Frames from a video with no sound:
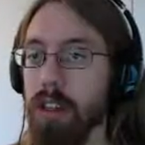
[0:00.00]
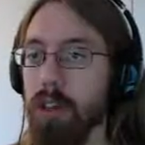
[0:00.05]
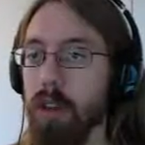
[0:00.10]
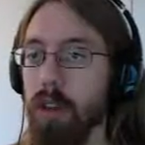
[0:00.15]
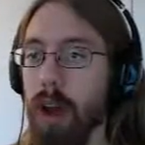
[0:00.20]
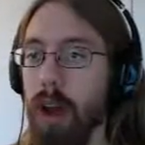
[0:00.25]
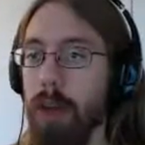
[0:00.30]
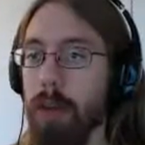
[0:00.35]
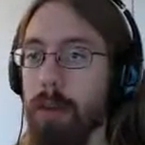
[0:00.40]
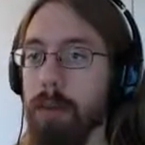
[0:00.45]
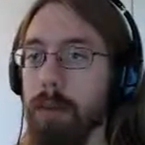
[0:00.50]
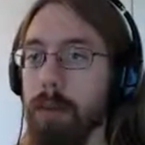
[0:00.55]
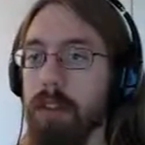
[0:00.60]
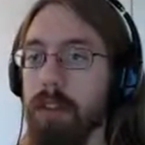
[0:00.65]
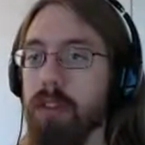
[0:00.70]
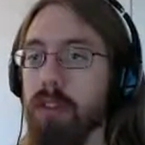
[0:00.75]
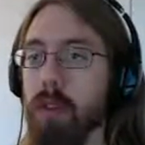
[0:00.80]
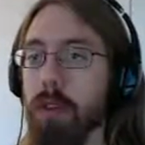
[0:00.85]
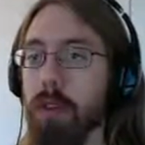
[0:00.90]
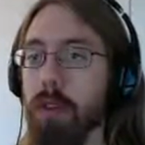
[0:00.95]
So I would be
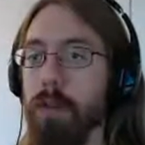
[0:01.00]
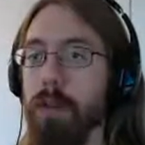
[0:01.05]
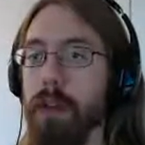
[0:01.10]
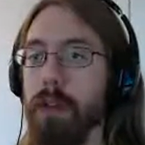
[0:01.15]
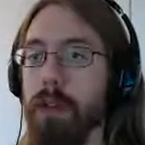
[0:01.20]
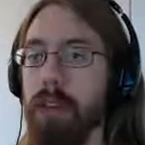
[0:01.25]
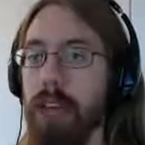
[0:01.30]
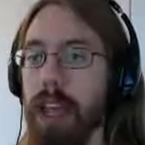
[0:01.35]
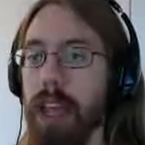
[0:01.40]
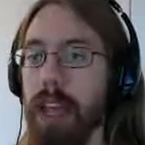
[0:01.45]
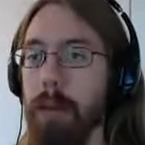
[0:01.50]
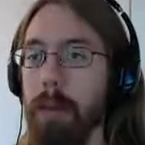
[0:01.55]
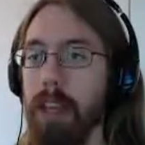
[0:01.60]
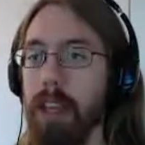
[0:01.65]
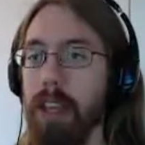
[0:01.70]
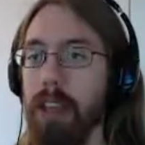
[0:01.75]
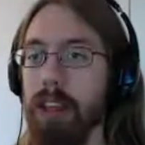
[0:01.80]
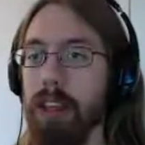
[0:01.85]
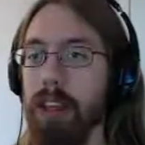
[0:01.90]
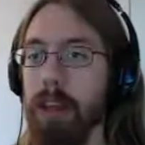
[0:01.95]
so confused, like, am
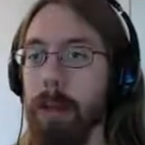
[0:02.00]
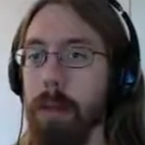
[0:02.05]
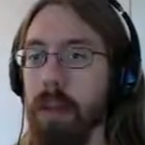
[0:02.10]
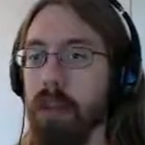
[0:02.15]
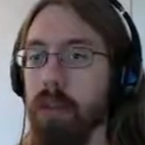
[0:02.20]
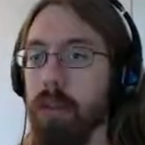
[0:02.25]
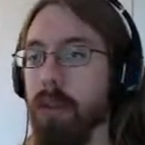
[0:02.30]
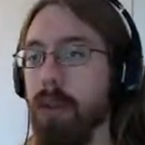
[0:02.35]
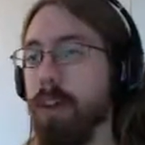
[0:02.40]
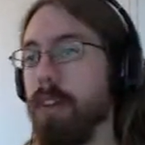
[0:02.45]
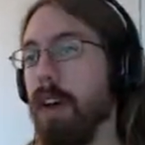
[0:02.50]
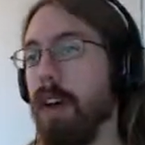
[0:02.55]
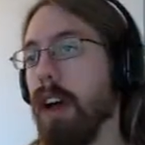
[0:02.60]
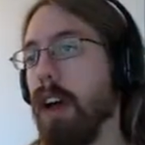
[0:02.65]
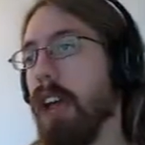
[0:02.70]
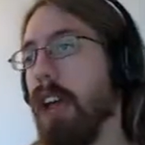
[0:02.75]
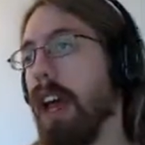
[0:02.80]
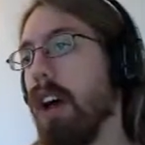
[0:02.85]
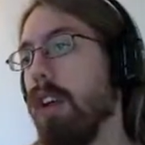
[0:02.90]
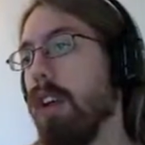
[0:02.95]
I doing,
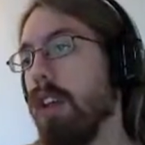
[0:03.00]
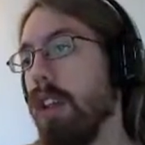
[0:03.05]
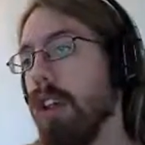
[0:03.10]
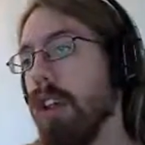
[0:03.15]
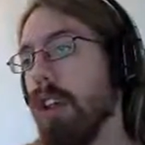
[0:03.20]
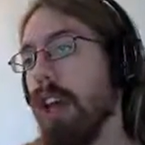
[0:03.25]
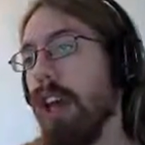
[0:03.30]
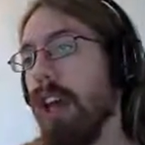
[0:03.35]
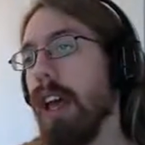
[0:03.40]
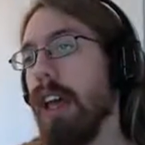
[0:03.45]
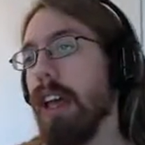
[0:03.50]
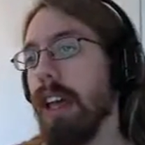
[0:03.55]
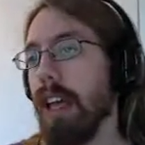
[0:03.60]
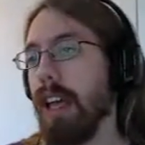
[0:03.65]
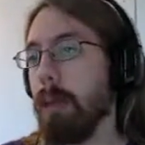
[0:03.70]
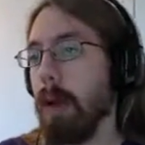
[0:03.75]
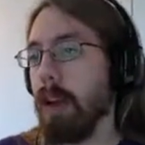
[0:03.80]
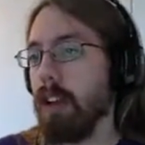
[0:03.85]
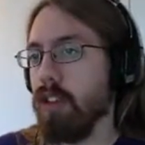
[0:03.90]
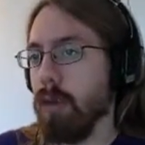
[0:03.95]
fucking hell.
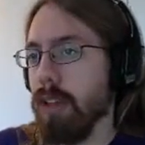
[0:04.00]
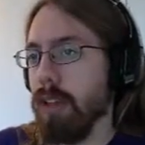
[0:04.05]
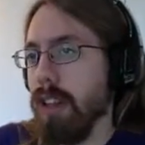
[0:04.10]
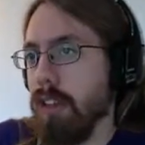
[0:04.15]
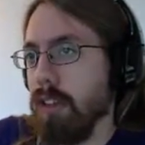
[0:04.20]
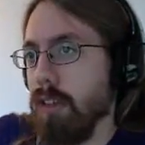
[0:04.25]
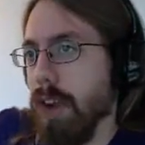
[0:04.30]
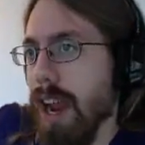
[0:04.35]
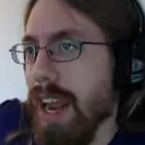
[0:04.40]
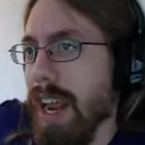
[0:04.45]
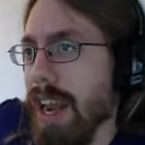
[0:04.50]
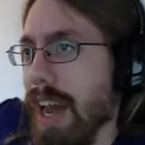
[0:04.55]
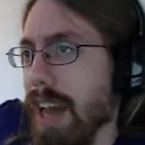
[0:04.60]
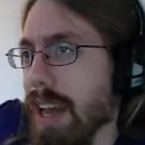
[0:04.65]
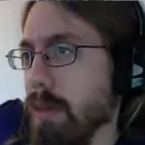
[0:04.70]
Like, am I doing this right?